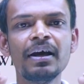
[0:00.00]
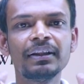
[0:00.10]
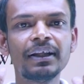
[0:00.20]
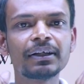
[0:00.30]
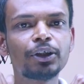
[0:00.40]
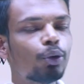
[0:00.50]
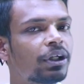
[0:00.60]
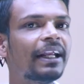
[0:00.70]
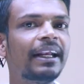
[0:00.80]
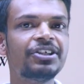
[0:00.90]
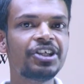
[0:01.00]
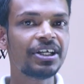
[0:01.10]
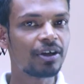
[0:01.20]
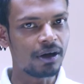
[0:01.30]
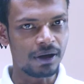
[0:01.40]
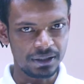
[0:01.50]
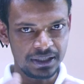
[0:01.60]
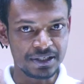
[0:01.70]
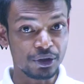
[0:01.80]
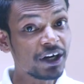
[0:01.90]
the total energy
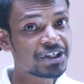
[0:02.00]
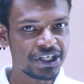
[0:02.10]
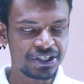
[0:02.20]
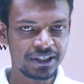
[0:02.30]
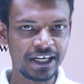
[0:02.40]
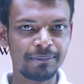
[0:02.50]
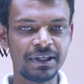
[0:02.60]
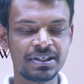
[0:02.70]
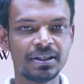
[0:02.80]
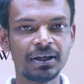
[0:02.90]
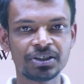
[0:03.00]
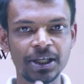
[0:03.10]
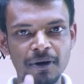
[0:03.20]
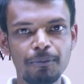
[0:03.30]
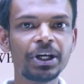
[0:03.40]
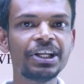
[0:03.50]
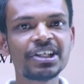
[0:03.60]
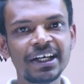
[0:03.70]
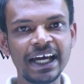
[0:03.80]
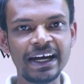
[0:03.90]
is not changing, that means the sum of
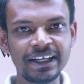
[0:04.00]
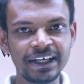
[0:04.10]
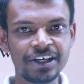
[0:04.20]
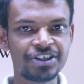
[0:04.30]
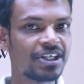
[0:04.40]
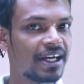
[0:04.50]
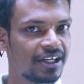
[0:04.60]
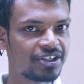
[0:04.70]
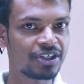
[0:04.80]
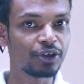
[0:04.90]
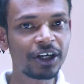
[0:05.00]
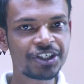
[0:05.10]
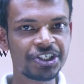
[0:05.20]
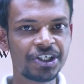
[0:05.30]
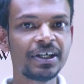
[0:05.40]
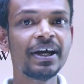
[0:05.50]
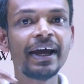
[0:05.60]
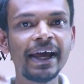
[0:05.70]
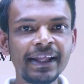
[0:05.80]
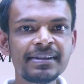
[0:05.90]
potential and kinetic energy is not changing,
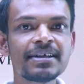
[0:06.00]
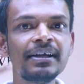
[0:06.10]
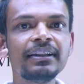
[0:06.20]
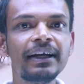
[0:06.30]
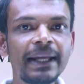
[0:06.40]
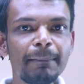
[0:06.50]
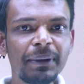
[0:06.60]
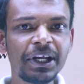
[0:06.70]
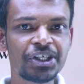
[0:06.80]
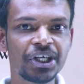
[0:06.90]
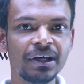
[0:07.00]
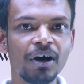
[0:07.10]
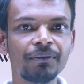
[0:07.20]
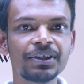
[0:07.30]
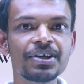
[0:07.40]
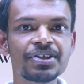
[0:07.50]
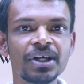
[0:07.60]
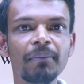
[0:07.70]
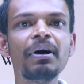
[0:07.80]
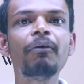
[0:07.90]
hence the temperature of the
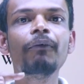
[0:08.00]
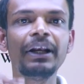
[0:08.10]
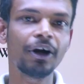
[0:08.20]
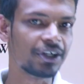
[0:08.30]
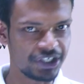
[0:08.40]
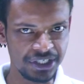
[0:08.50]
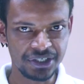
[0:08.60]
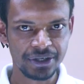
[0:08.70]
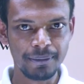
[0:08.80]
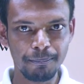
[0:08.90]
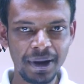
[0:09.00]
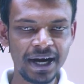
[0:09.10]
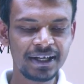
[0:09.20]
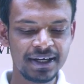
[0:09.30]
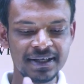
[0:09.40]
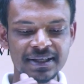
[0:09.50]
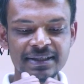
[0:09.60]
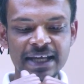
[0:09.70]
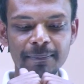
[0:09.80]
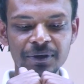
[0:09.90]
system will not change. But
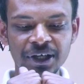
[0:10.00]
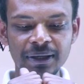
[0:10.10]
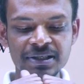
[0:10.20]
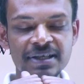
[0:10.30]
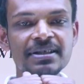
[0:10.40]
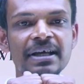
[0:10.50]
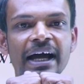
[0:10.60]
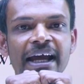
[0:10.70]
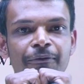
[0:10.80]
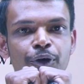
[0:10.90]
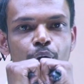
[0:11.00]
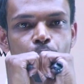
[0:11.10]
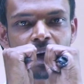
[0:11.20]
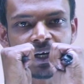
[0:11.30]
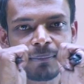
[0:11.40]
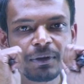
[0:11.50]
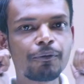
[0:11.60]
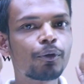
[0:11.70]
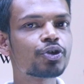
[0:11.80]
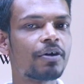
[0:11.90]
since I have to overcome the
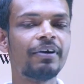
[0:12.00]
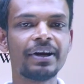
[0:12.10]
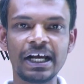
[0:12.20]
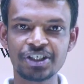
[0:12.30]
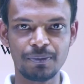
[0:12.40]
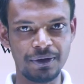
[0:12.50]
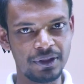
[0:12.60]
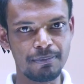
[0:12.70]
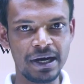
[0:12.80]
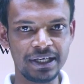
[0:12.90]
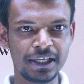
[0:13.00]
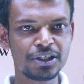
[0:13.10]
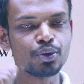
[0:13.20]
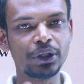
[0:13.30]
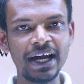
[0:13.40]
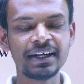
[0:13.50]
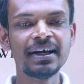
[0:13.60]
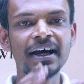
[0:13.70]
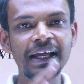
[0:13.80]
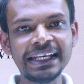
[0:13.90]
force of attraction between the particles so that
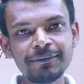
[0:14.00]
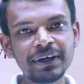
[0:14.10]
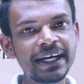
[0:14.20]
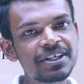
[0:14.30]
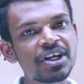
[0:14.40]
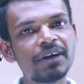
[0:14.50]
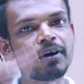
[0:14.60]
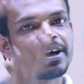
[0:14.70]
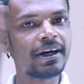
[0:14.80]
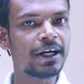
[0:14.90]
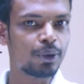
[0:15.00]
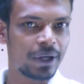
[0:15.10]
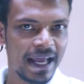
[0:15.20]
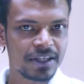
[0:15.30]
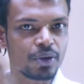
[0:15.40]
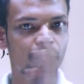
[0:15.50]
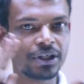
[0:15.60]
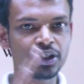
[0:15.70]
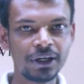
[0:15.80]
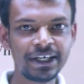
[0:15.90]
a liquid gets converted into gas or a
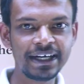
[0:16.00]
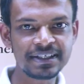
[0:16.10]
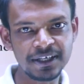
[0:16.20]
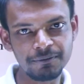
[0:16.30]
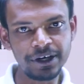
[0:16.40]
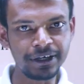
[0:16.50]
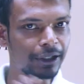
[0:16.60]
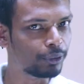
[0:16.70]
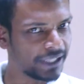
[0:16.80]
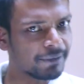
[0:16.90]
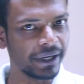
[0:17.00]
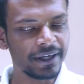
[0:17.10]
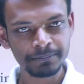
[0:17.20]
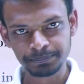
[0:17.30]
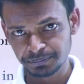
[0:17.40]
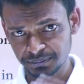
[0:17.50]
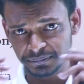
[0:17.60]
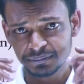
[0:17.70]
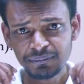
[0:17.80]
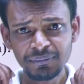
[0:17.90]
solid gets converted into liquid,
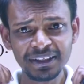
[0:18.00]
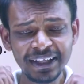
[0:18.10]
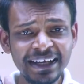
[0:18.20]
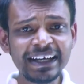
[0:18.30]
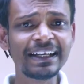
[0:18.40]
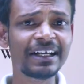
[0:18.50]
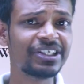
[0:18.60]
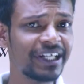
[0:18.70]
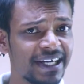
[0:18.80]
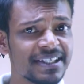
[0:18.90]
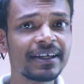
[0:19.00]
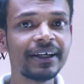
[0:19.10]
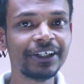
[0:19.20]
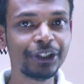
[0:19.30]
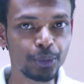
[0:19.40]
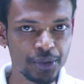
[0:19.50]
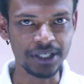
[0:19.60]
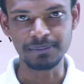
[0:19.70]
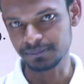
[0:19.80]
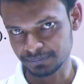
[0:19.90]
the heat energy gets used up.